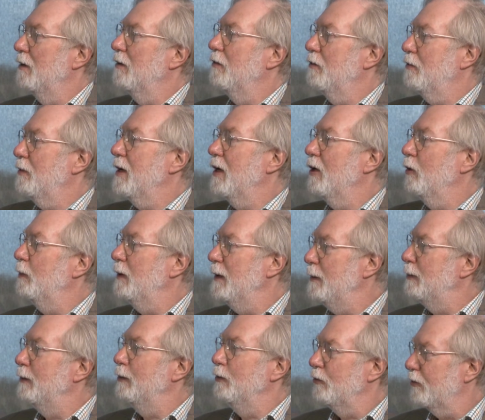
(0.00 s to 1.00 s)
three old
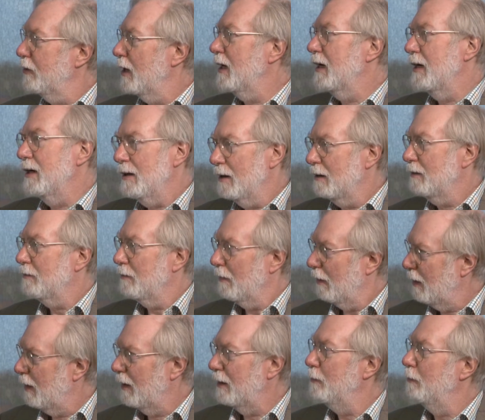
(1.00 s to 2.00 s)
people who say,
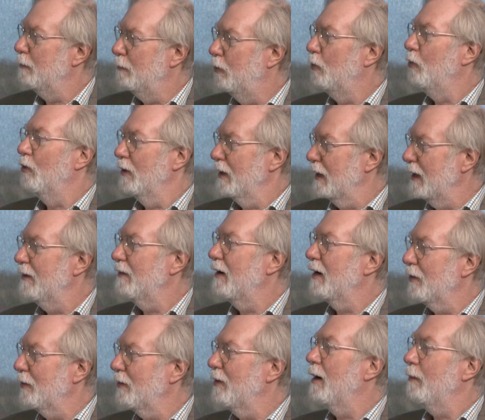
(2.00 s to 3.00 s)
I'm born here,
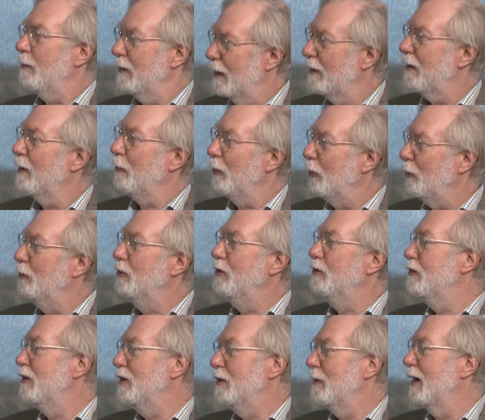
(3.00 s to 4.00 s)
I grew up here, I'm not
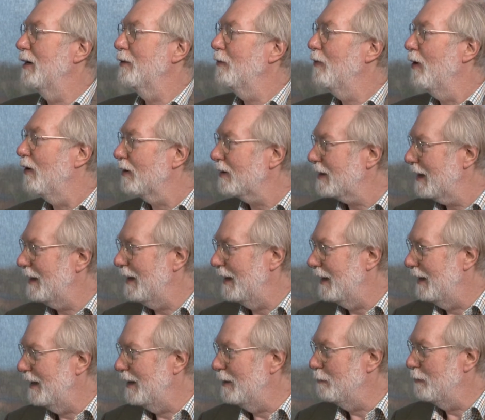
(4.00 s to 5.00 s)
moving no matter what.
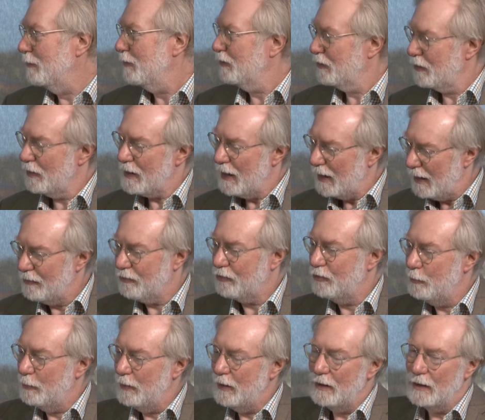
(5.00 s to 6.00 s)
So there has
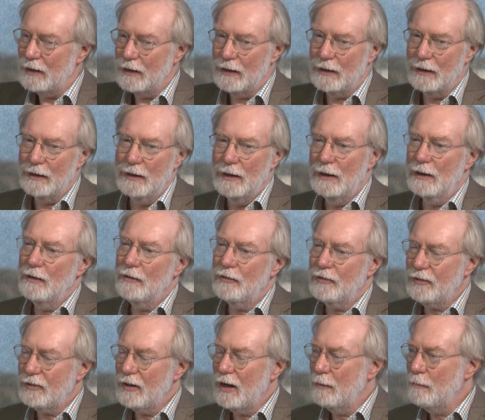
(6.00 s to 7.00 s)
to be
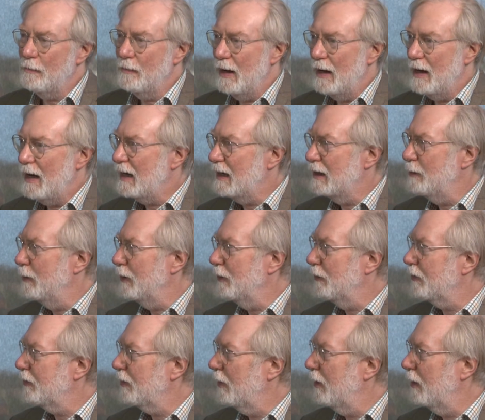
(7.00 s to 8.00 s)
some
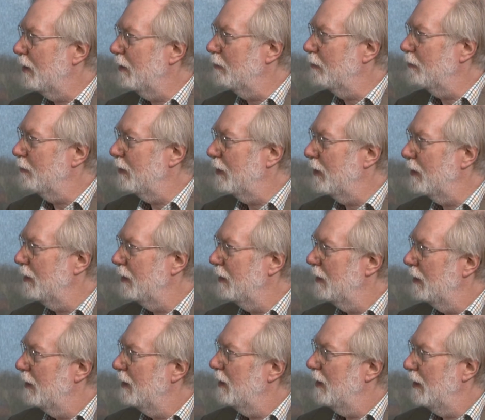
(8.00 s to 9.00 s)
element of
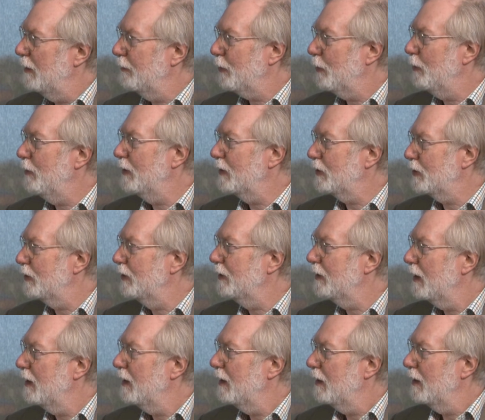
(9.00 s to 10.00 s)
coercion.
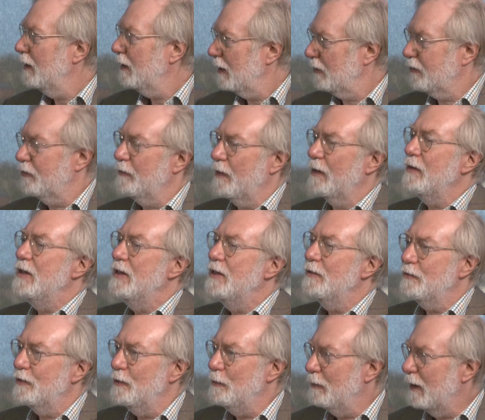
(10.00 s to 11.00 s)
That's a very
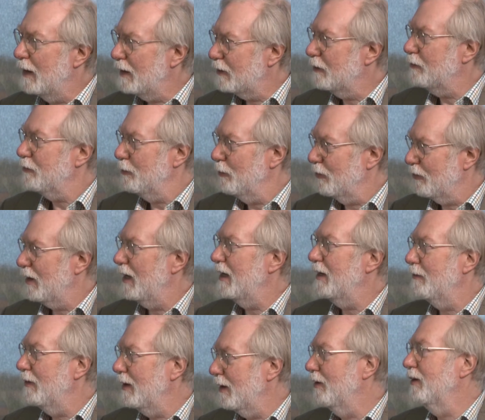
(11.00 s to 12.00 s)
different matter from
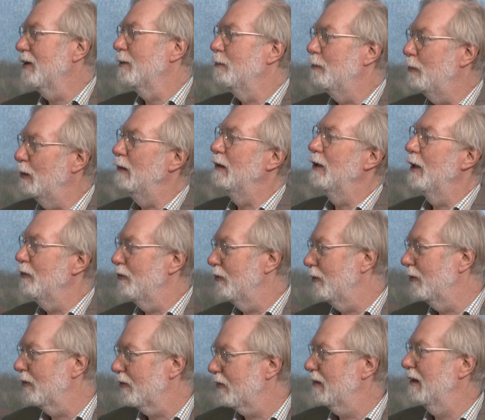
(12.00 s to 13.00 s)
saying we're going to bulldoze
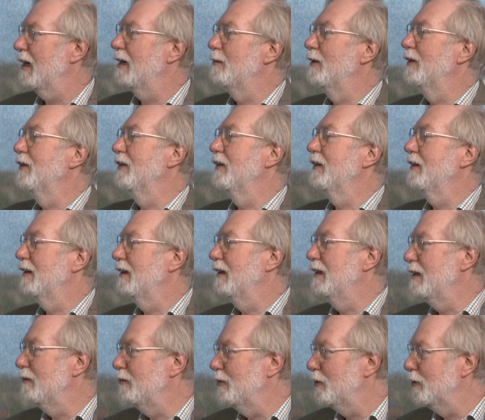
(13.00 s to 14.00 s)
your slum and
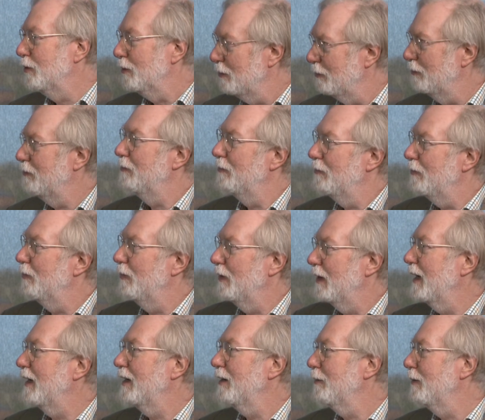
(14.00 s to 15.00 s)
leave you
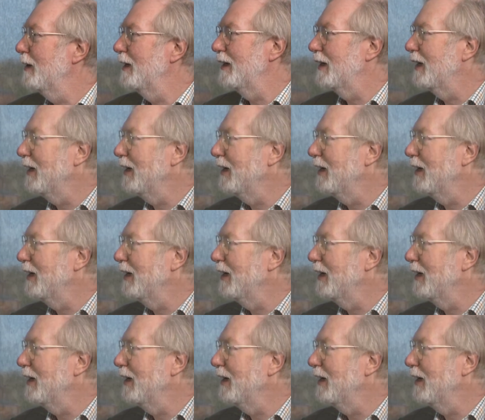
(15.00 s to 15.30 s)
without anywhere to